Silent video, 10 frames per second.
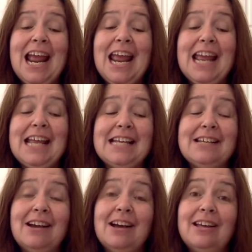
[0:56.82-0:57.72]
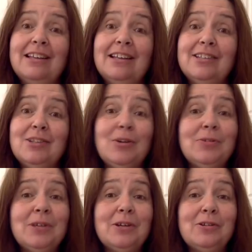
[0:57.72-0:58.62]
And I like to
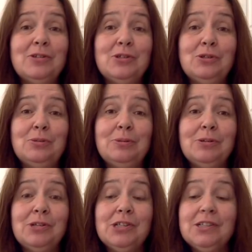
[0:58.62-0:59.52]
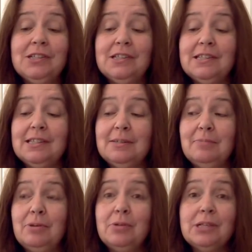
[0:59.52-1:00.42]
go there to purchase
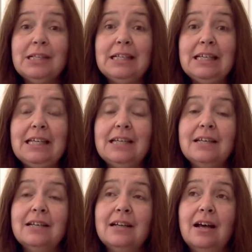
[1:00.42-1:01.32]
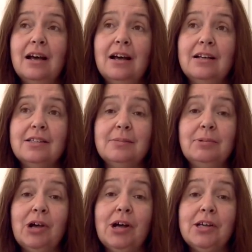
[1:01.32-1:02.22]
mostly
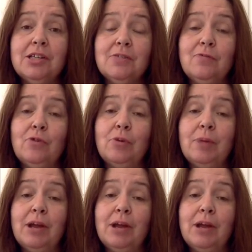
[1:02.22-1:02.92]
supplies for my